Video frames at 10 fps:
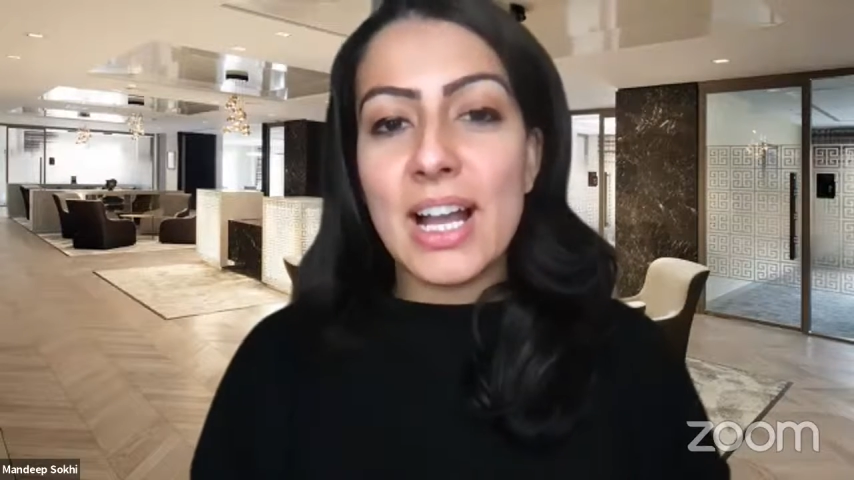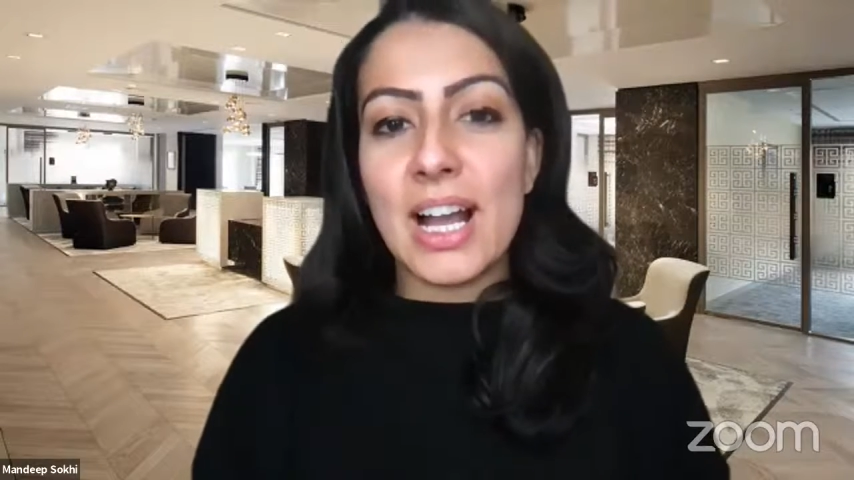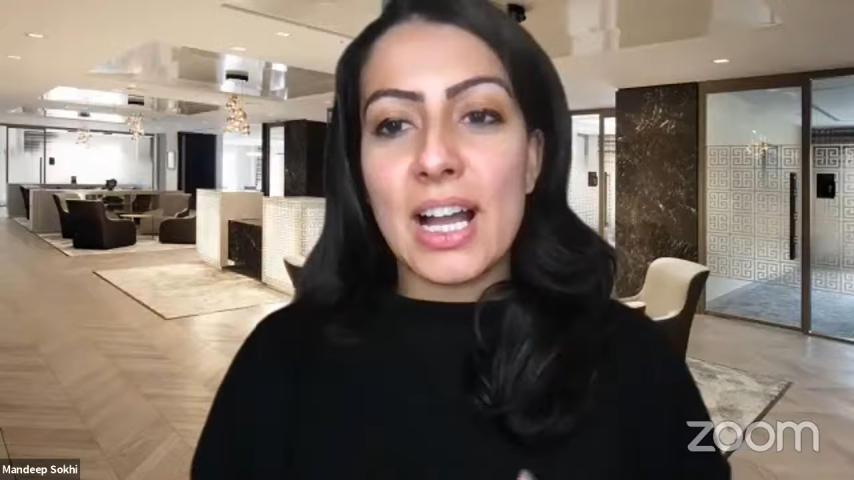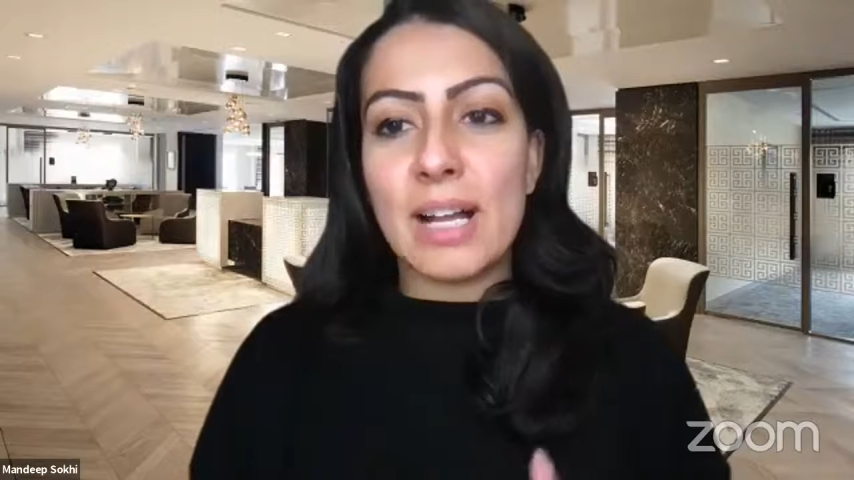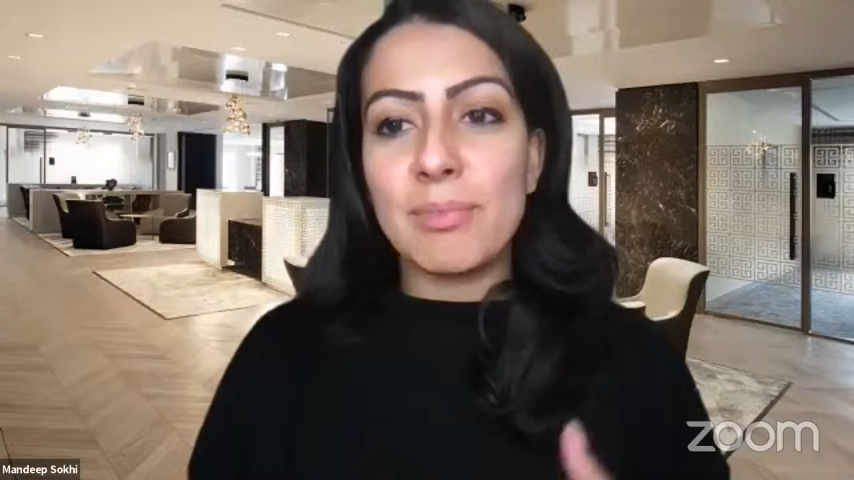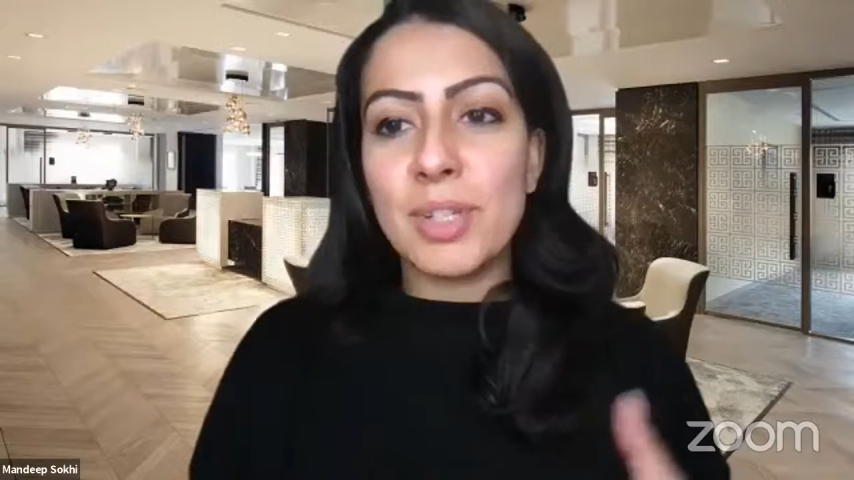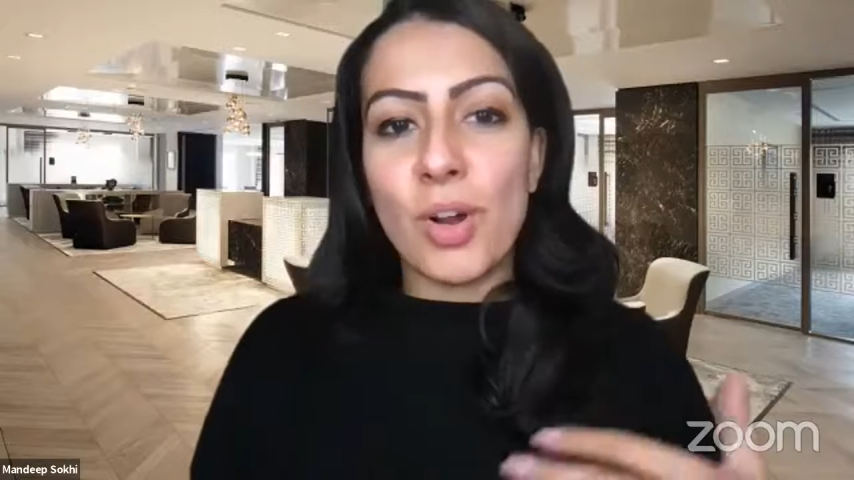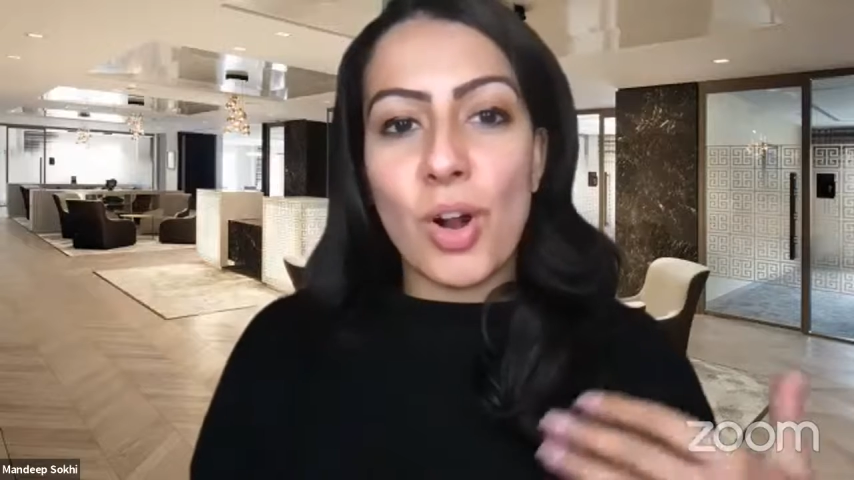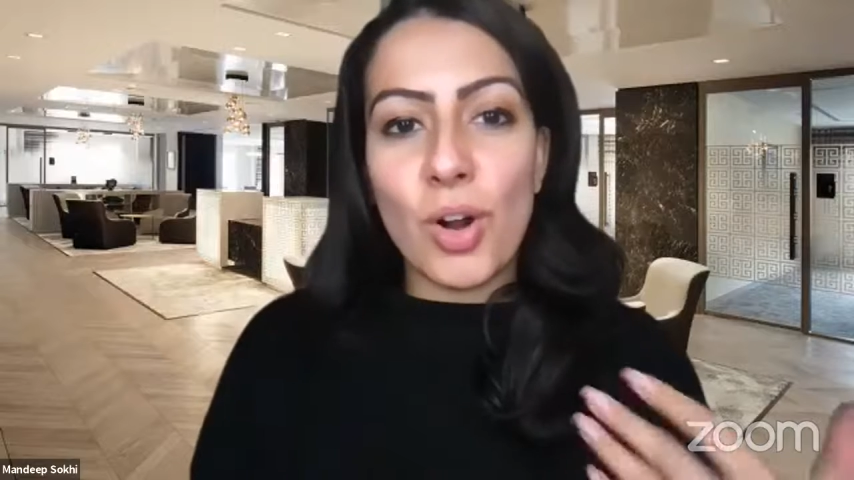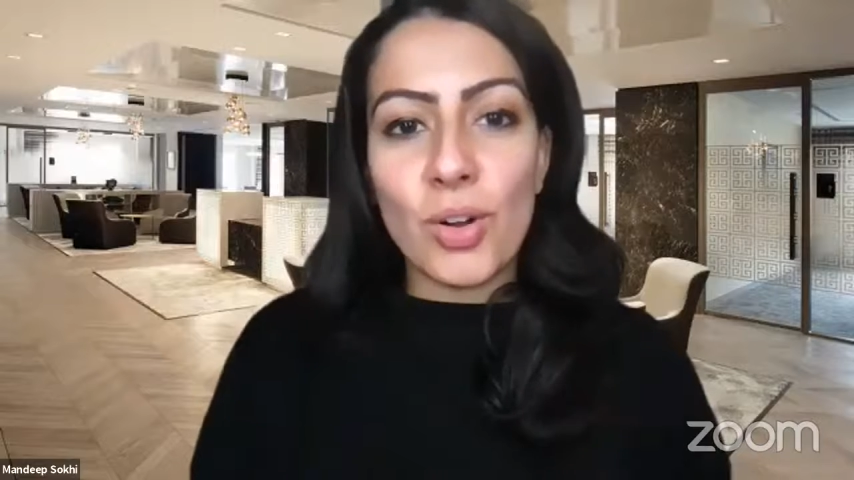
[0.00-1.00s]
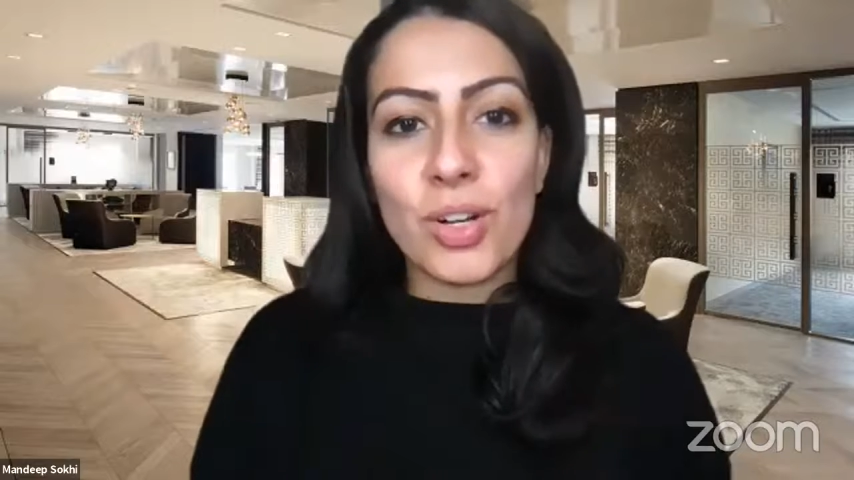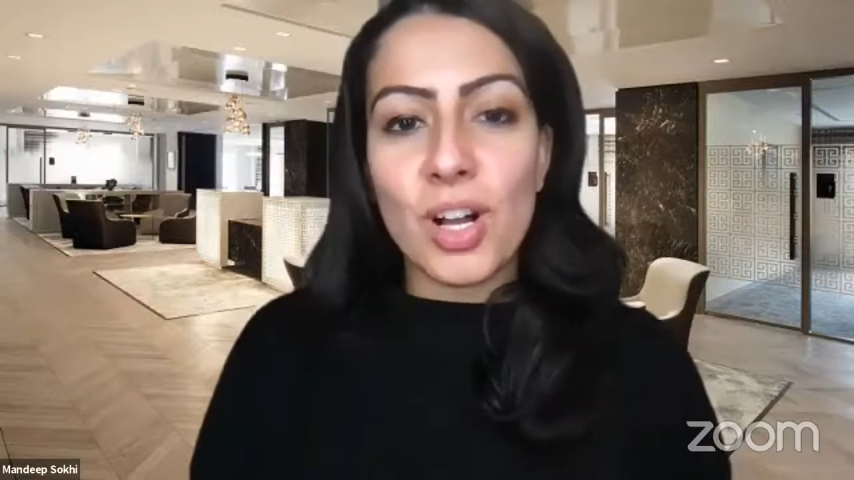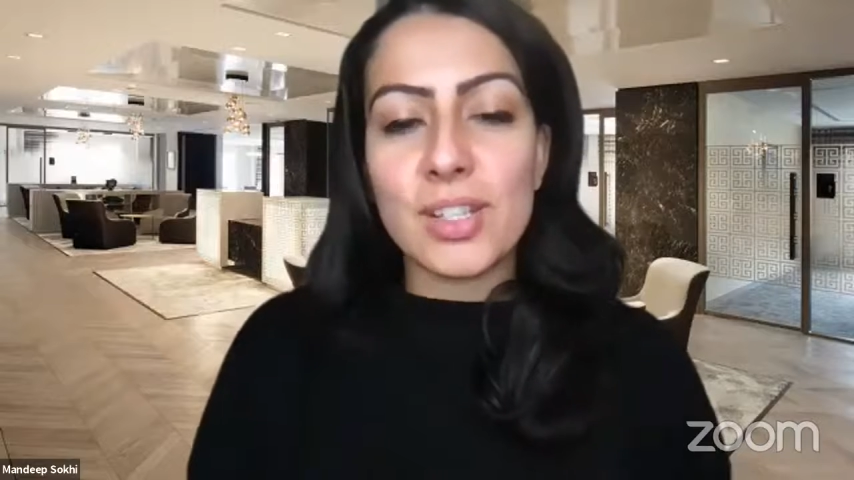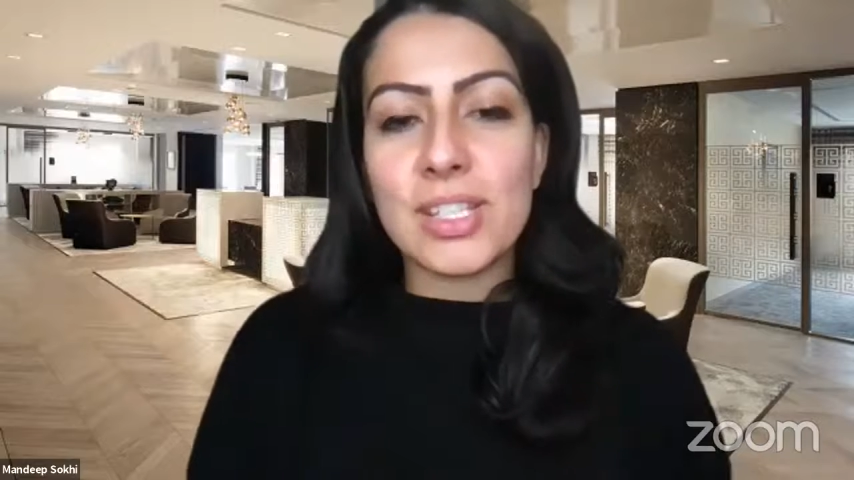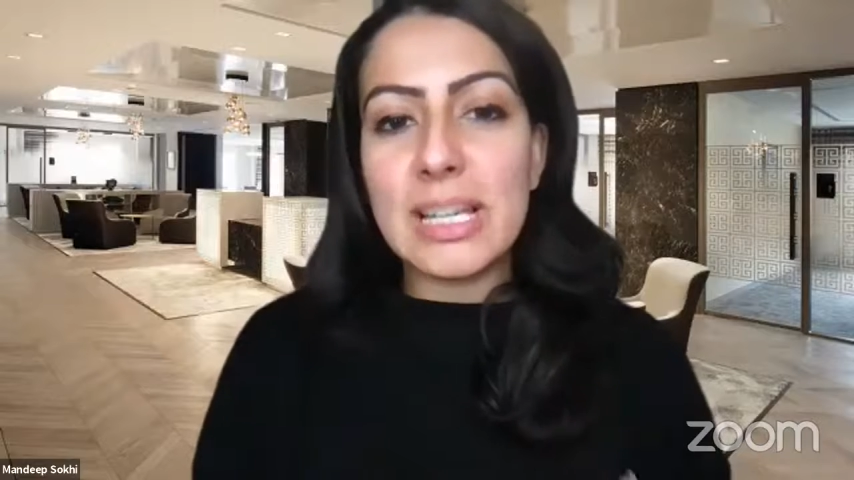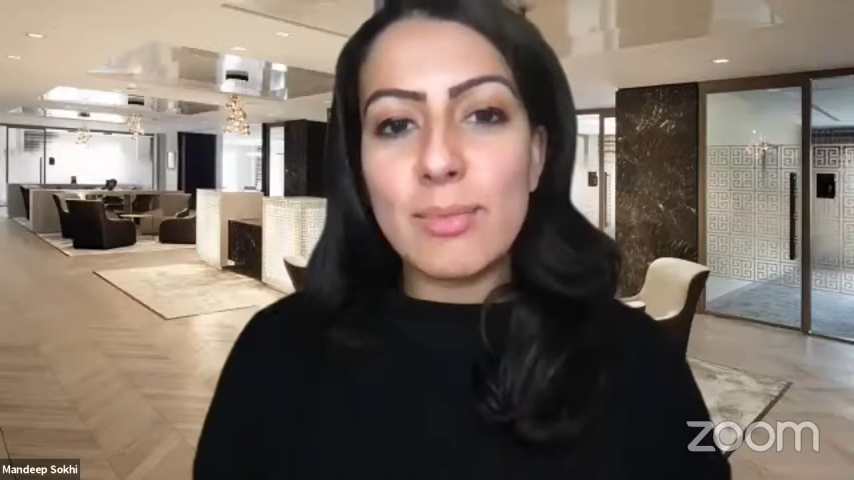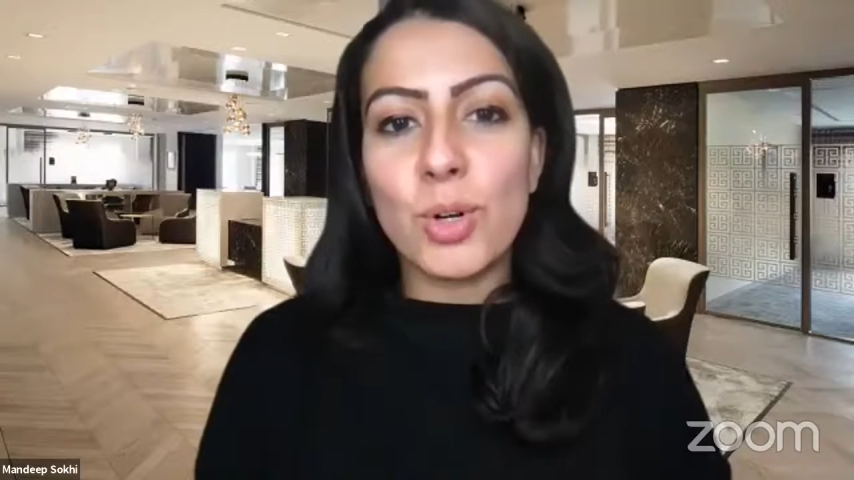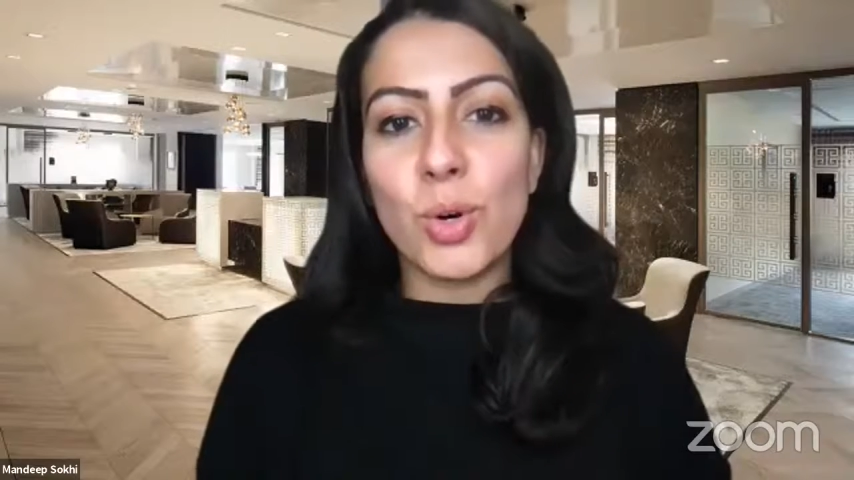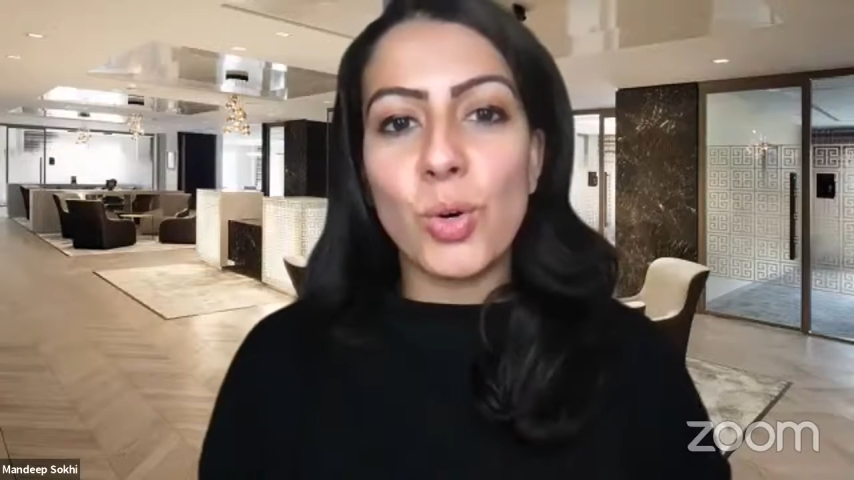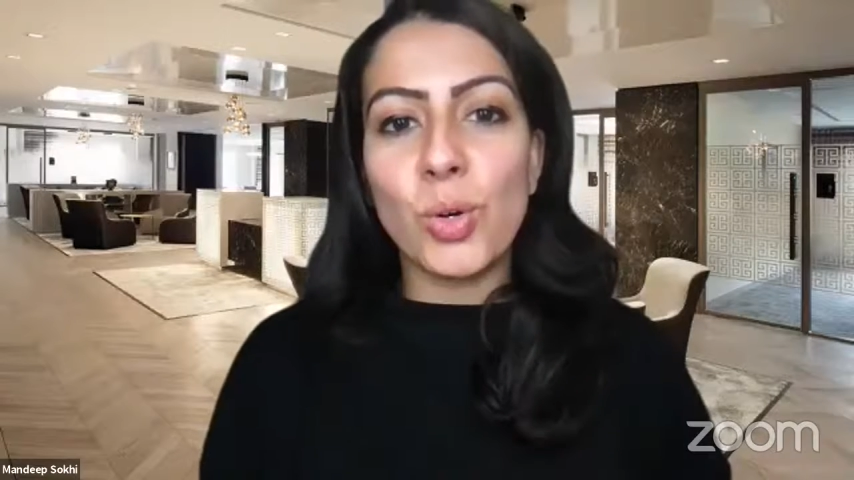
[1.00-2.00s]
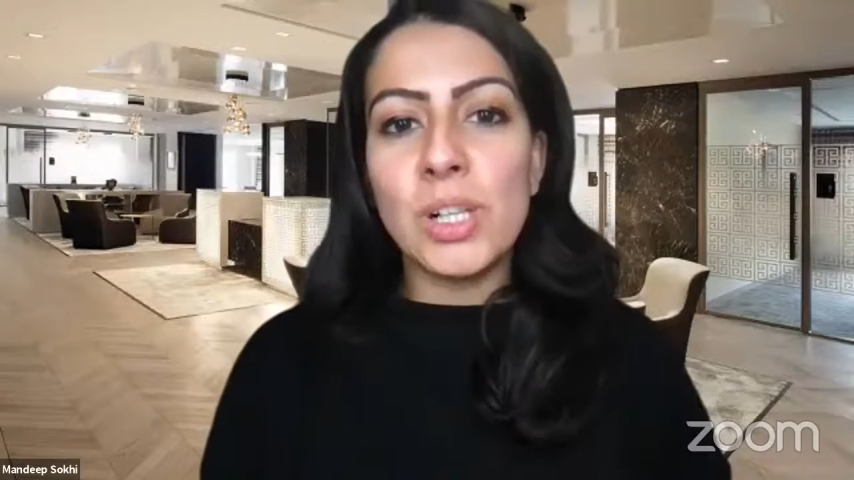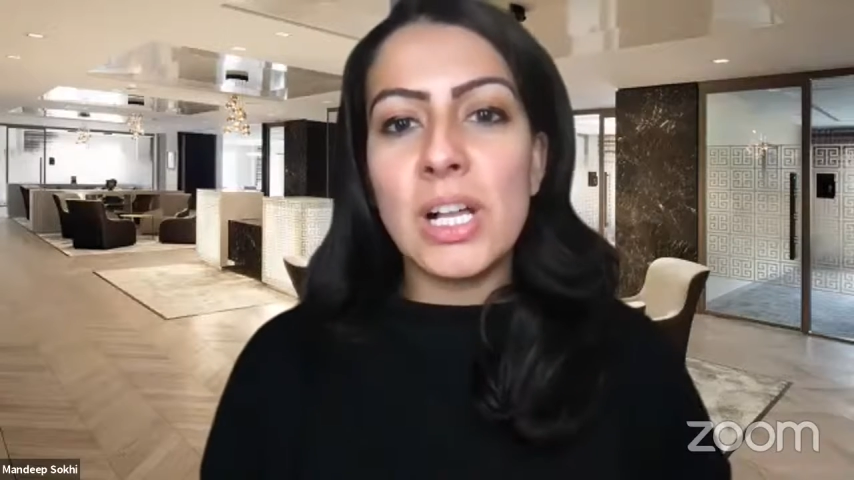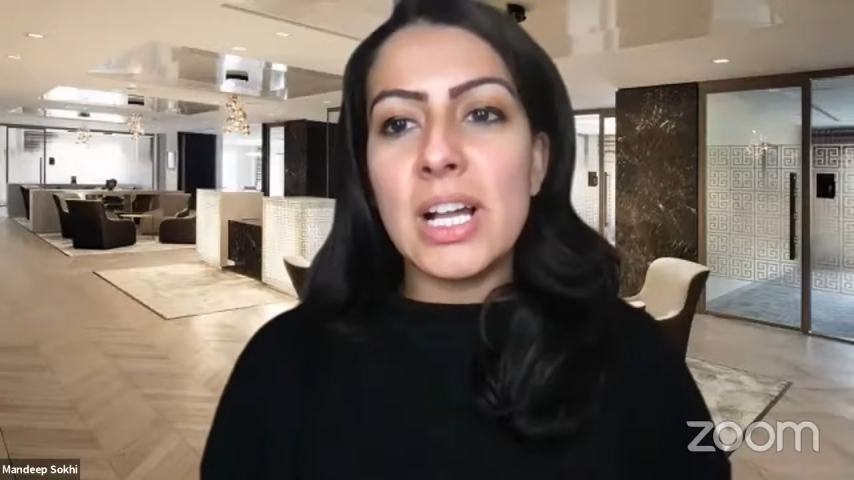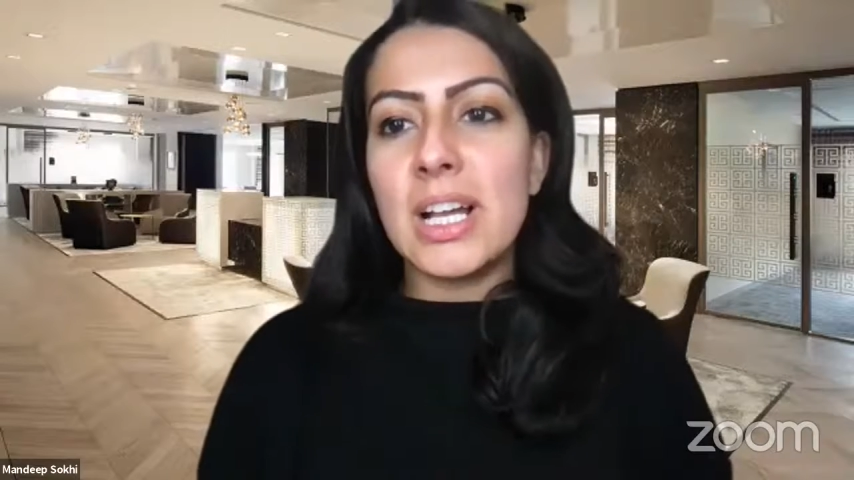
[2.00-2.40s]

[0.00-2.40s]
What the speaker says: on our team call